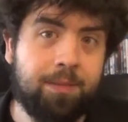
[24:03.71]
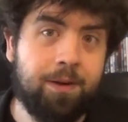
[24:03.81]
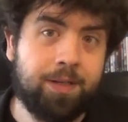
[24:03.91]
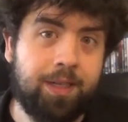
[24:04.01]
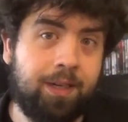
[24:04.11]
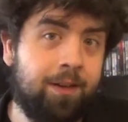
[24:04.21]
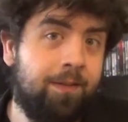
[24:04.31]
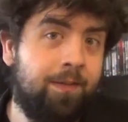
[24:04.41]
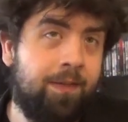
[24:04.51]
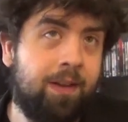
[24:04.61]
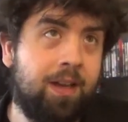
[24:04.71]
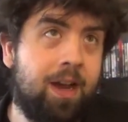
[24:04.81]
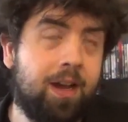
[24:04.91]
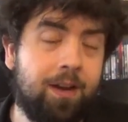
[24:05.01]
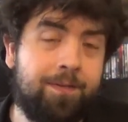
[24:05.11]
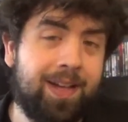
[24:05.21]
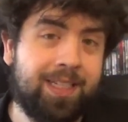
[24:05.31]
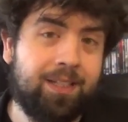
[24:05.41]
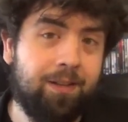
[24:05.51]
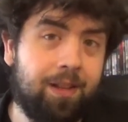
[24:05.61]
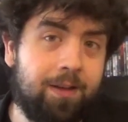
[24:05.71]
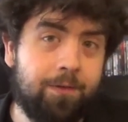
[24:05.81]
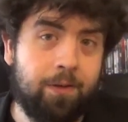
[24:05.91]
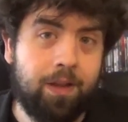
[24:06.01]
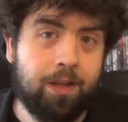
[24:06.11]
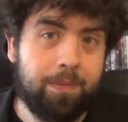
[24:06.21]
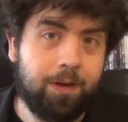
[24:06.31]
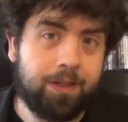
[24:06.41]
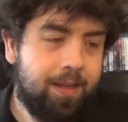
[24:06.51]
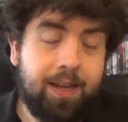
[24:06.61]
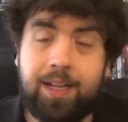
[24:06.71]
person confess their love for the other person.